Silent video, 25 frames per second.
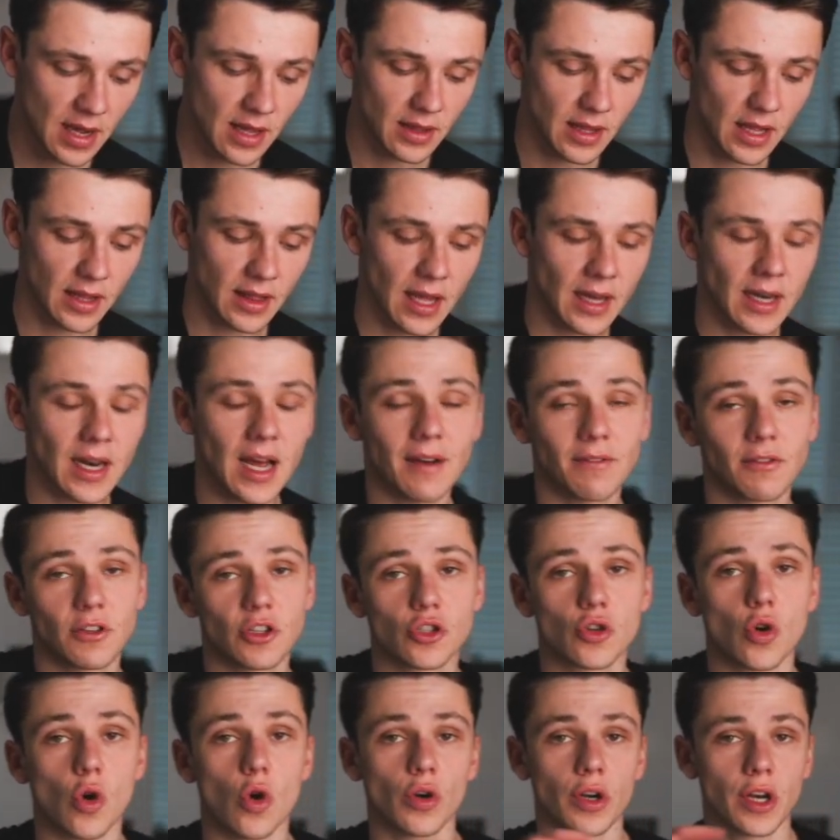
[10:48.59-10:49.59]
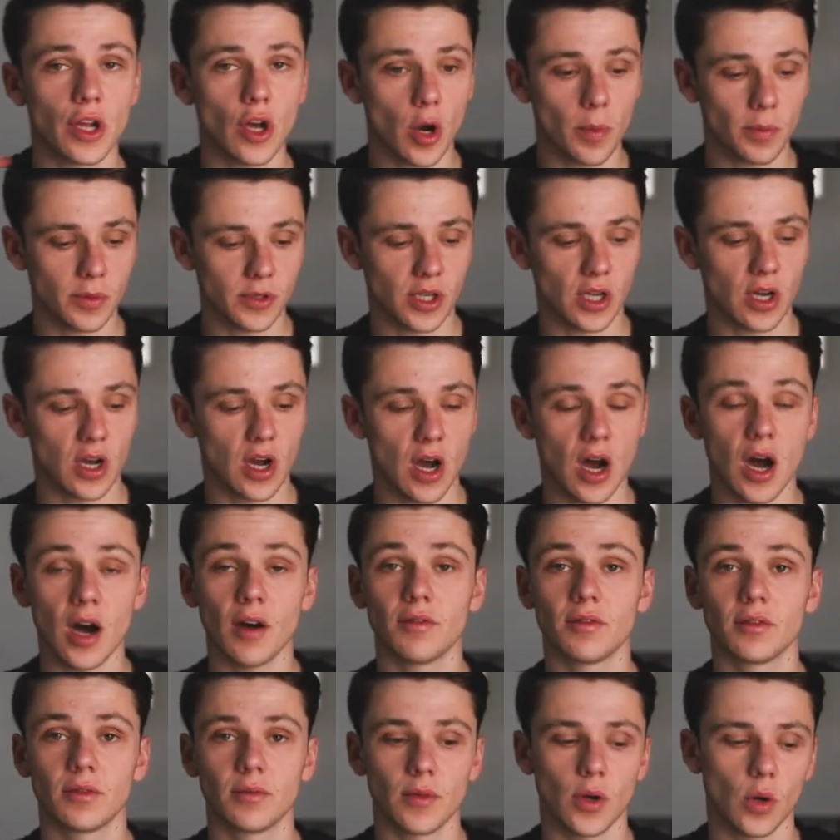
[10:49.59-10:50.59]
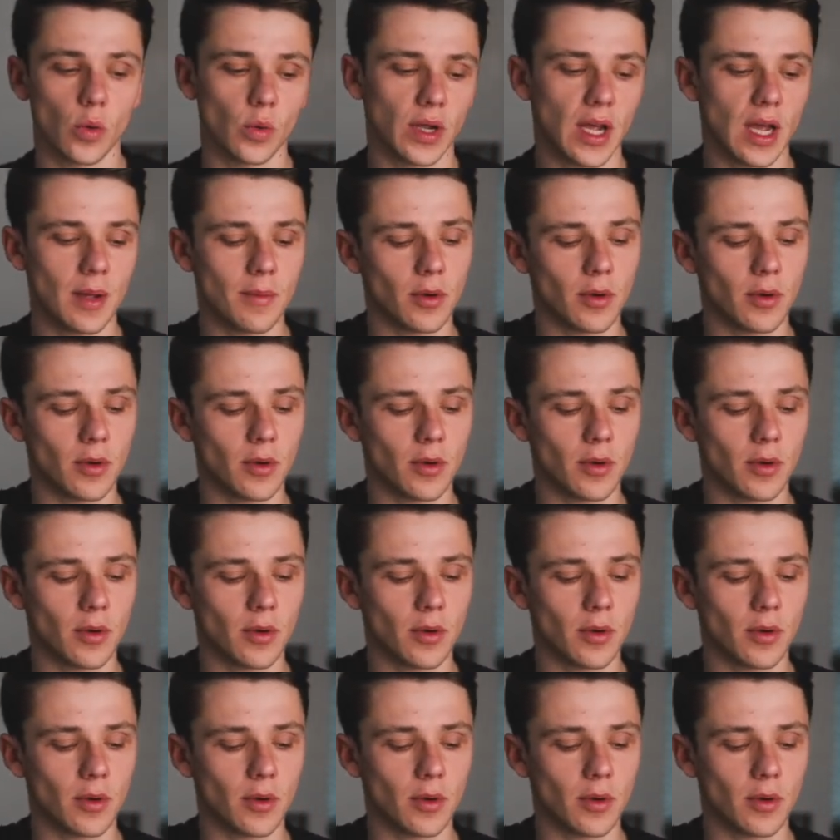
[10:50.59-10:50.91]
they then have to score in the opposite half, okay?